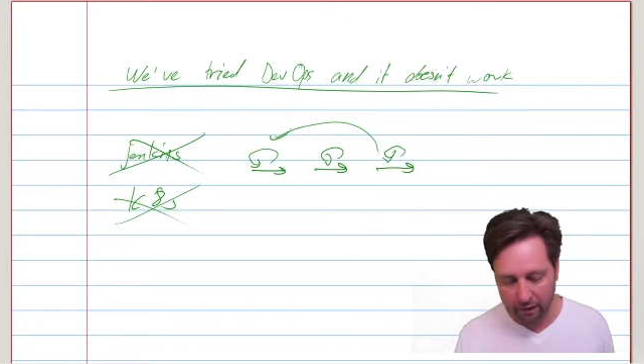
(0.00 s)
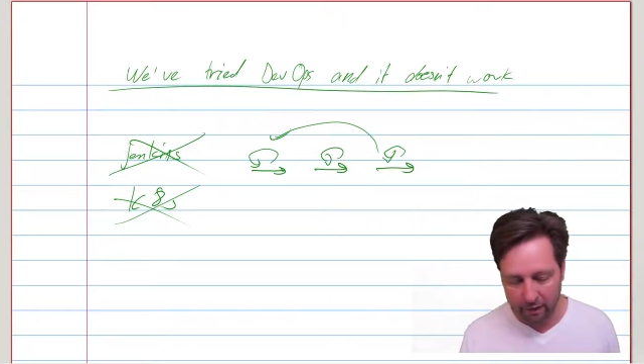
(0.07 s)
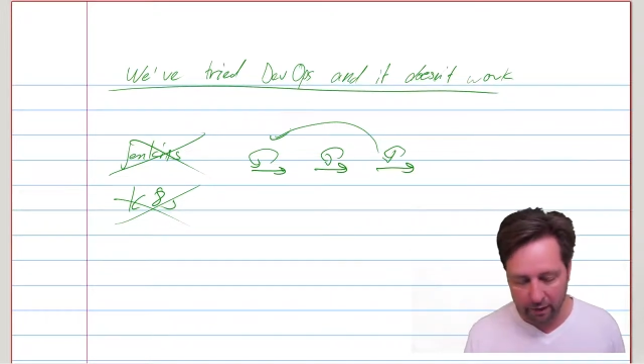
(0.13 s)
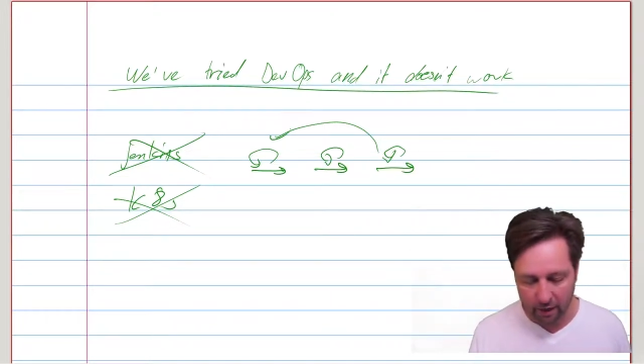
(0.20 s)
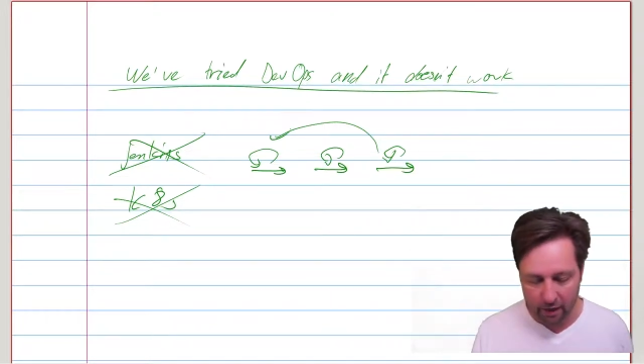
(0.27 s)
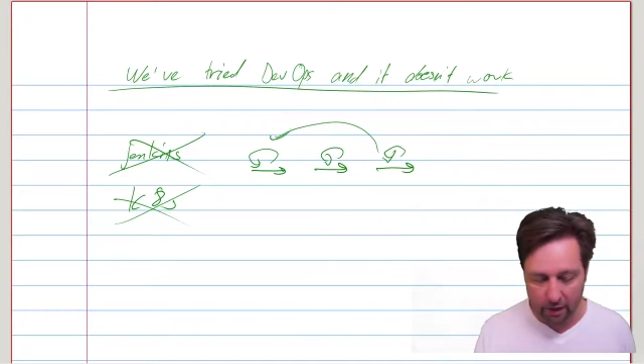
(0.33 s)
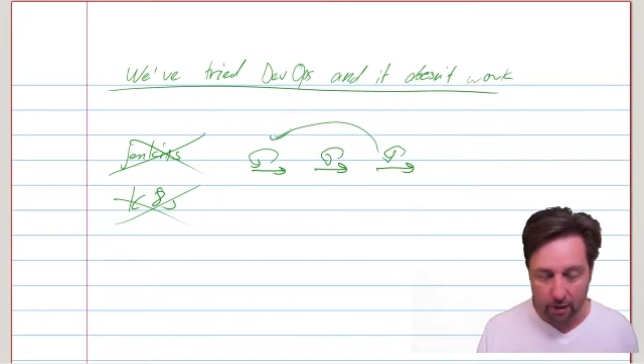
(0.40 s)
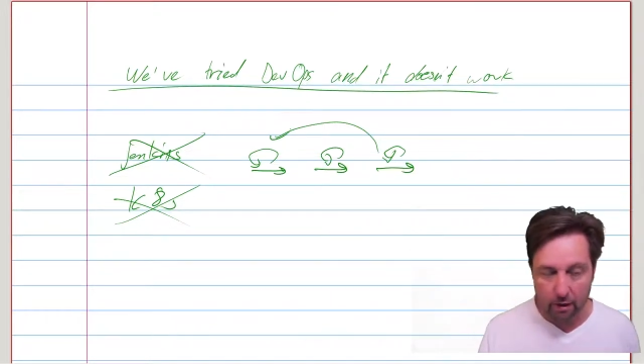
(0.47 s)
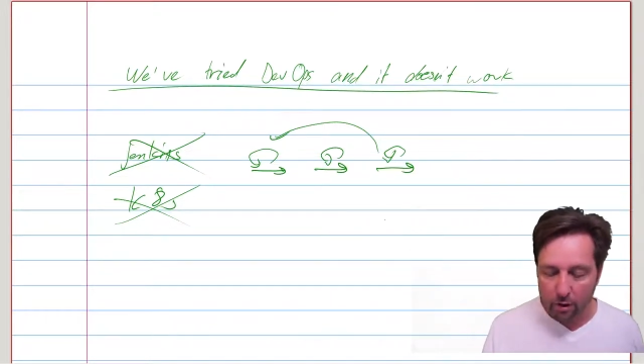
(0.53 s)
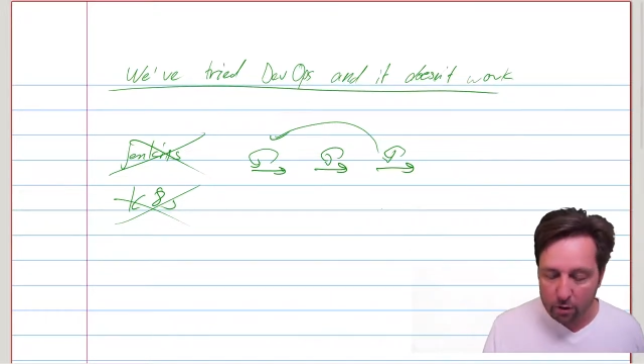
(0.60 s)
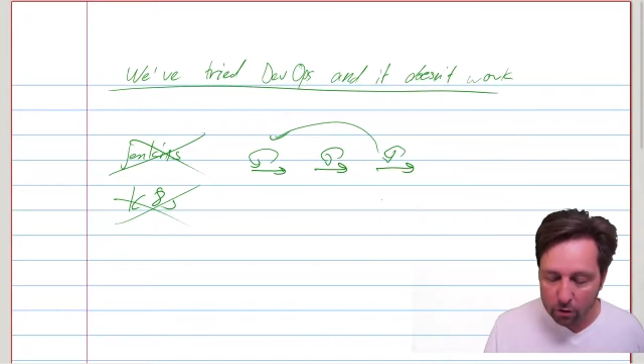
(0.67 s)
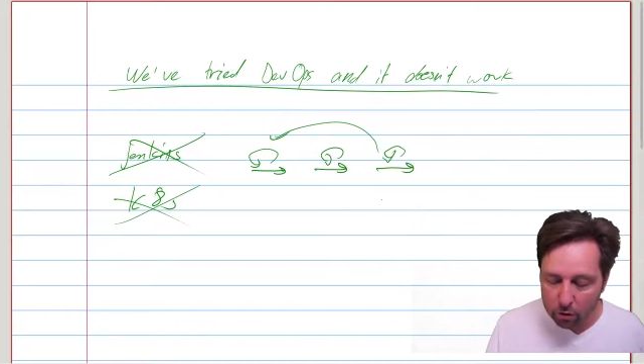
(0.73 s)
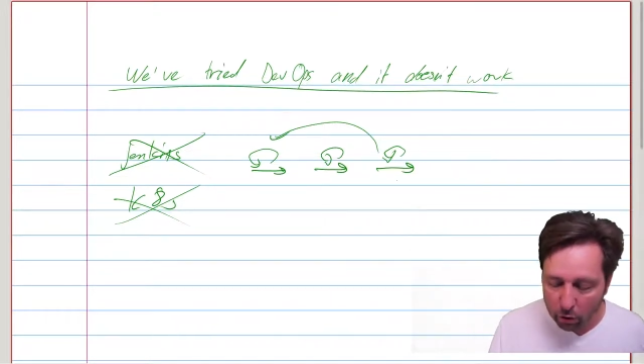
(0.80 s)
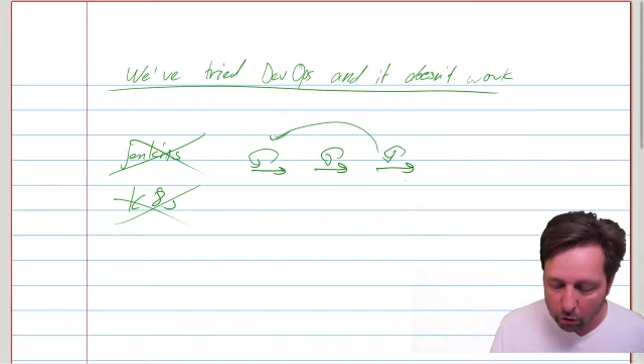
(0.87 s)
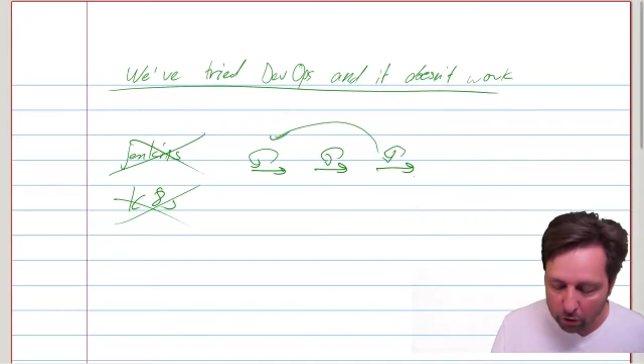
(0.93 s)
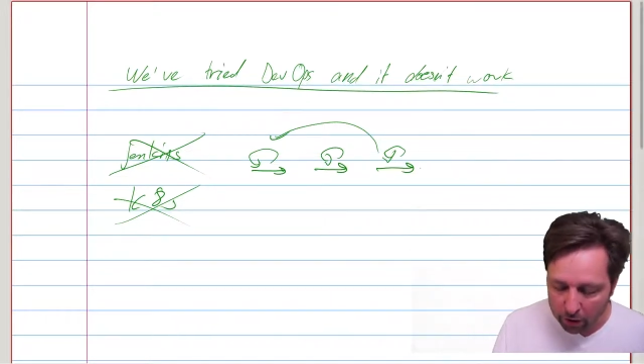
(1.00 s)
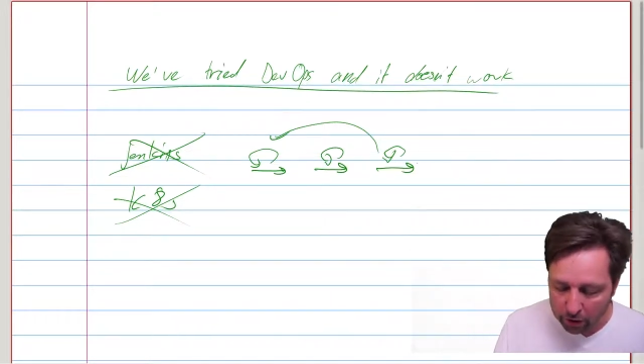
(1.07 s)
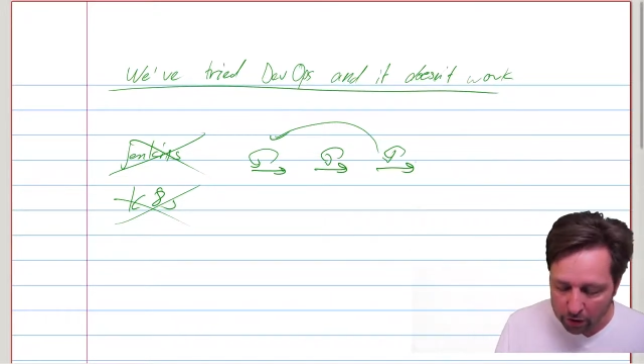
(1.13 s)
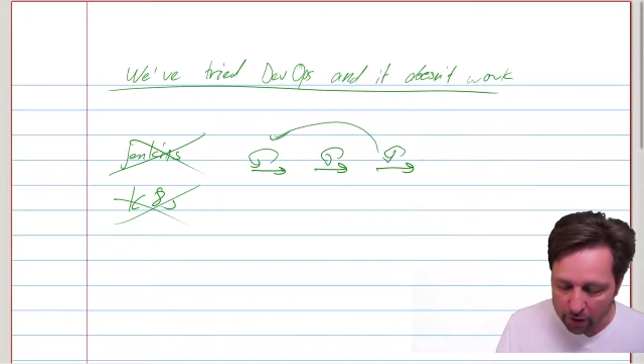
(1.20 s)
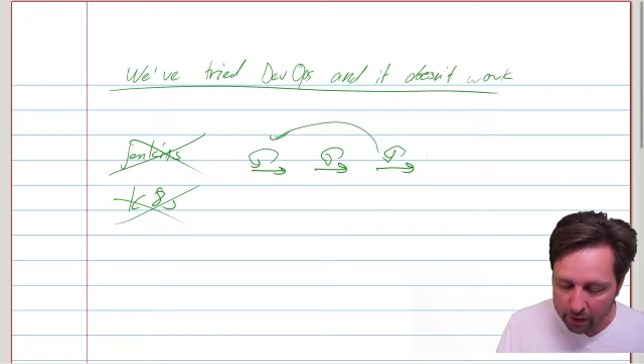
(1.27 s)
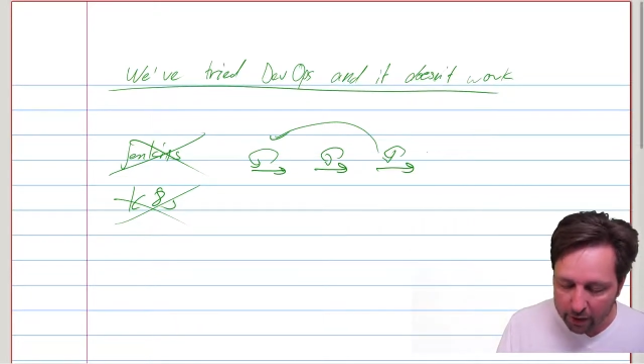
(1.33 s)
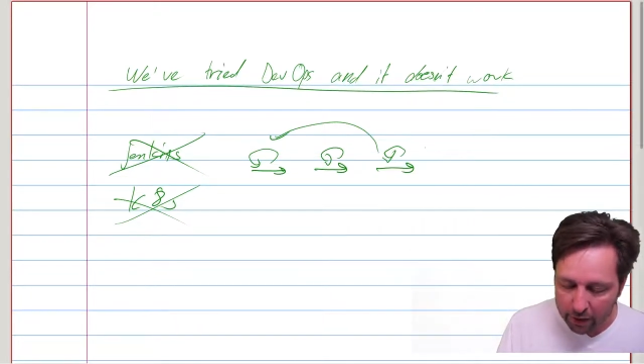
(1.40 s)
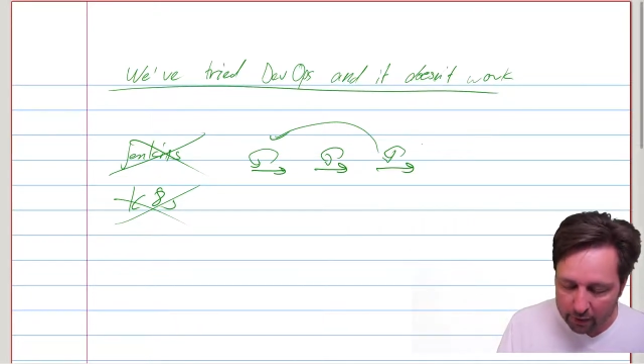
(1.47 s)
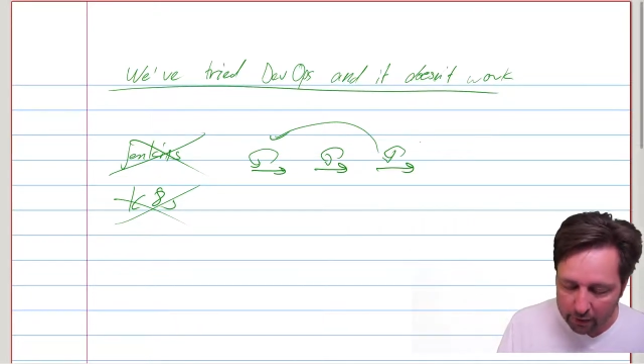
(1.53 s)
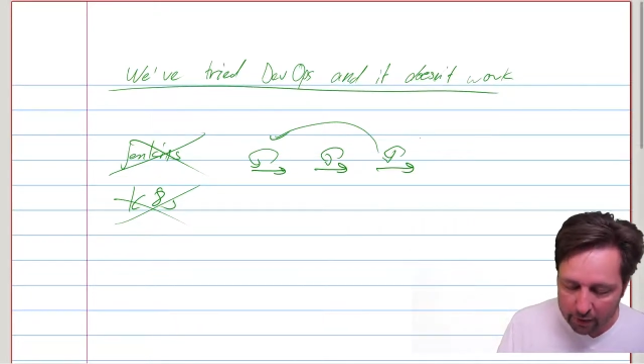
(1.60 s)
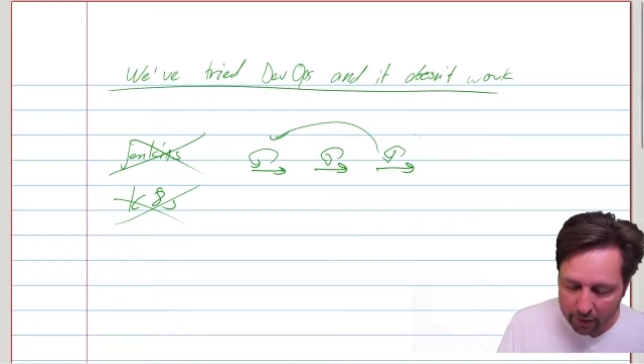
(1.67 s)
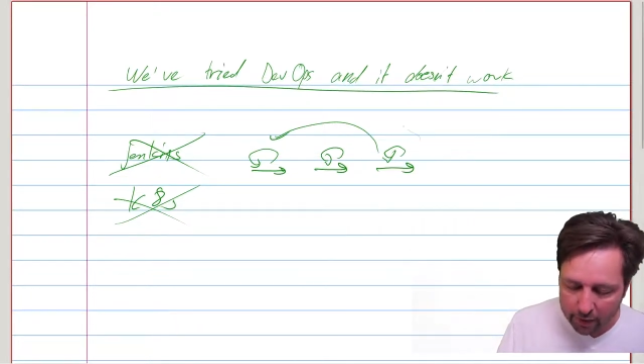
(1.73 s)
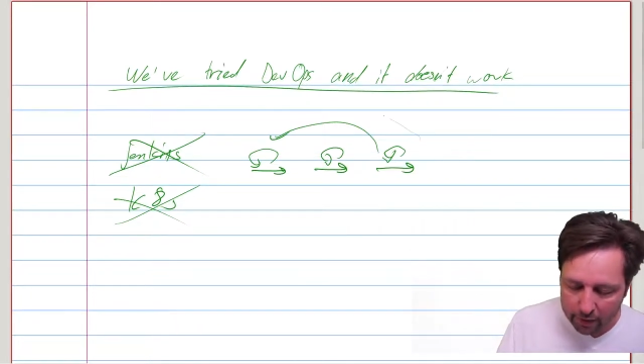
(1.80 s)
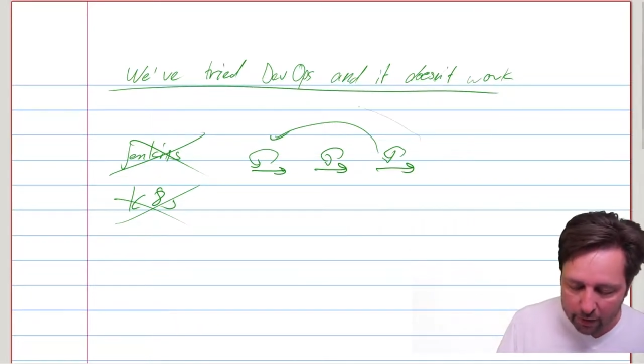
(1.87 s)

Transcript: they don't actually get there.